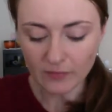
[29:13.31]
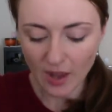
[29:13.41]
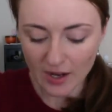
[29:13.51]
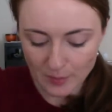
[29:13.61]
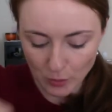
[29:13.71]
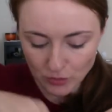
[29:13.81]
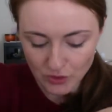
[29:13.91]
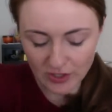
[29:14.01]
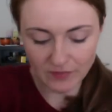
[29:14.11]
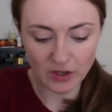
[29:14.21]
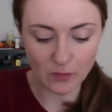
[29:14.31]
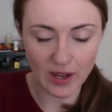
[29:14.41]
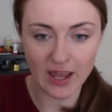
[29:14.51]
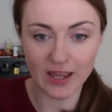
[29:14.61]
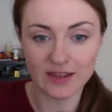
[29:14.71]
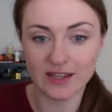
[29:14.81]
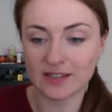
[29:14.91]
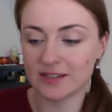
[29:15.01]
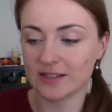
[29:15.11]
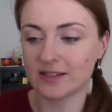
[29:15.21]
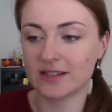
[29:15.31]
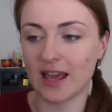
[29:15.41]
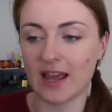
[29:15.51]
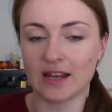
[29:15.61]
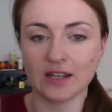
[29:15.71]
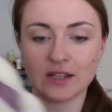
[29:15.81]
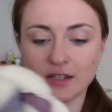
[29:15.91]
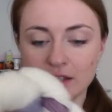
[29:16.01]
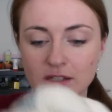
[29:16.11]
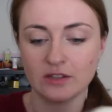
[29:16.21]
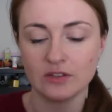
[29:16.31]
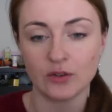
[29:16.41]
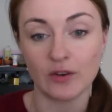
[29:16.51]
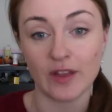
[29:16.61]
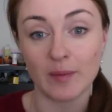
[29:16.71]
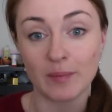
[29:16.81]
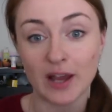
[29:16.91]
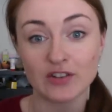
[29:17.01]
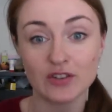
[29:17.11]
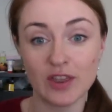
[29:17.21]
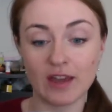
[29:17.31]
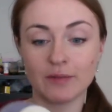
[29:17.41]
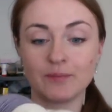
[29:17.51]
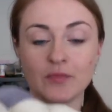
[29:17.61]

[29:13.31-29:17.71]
And I'm also giving away this skein. Sorry that I bashed there.